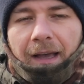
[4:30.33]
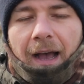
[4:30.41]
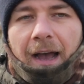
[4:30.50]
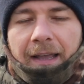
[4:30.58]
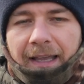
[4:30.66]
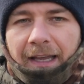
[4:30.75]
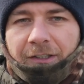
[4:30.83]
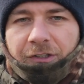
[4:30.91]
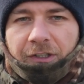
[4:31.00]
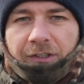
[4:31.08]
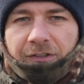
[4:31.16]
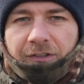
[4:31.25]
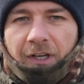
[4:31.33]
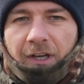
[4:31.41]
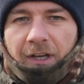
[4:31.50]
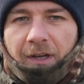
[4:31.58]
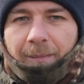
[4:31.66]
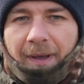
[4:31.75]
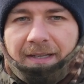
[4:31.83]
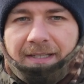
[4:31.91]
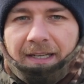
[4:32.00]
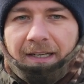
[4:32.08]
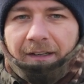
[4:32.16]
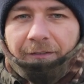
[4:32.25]
I can just
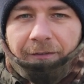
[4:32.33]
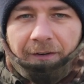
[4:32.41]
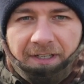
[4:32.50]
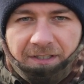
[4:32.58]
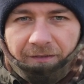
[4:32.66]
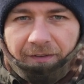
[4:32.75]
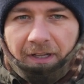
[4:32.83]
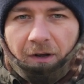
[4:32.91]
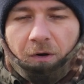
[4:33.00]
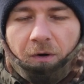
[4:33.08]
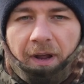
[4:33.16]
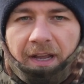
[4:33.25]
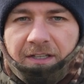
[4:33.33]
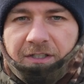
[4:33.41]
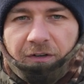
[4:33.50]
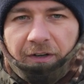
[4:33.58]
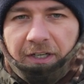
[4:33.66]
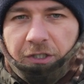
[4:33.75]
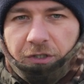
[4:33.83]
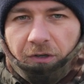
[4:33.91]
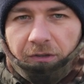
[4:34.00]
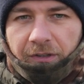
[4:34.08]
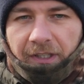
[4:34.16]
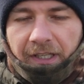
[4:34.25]
basically freeze the video and
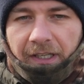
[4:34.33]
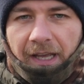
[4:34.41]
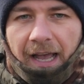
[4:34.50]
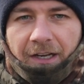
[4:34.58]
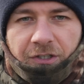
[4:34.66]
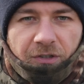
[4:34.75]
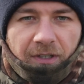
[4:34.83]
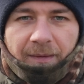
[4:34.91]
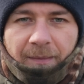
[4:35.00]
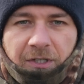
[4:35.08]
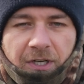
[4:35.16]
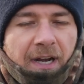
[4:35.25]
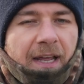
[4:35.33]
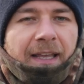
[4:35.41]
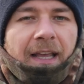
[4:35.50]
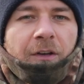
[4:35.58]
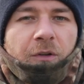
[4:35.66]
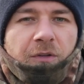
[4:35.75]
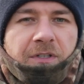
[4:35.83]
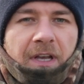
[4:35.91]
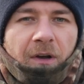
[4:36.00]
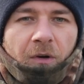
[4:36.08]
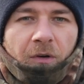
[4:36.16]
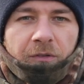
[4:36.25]
screenshot the actual image, and I can use
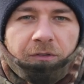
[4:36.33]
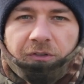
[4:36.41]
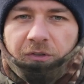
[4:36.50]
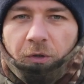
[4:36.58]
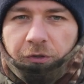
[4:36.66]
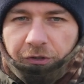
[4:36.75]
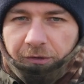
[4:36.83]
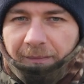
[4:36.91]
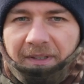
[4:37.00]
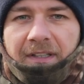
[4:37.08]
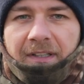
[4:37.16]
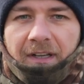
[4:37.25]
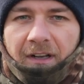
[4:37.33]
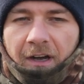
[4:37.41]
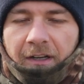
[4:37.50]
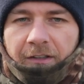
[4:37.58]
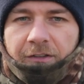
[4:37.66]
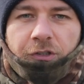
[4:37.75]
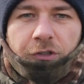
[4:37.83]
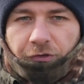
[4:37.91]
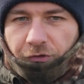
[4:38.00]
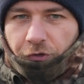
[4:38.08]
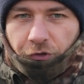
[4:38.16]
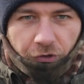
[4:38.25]
it on social media kind of
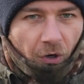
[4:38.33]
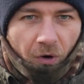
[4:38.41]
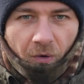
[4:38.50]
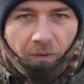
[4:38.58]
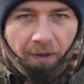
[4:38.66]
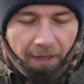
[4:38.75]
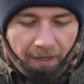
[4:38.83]
just to show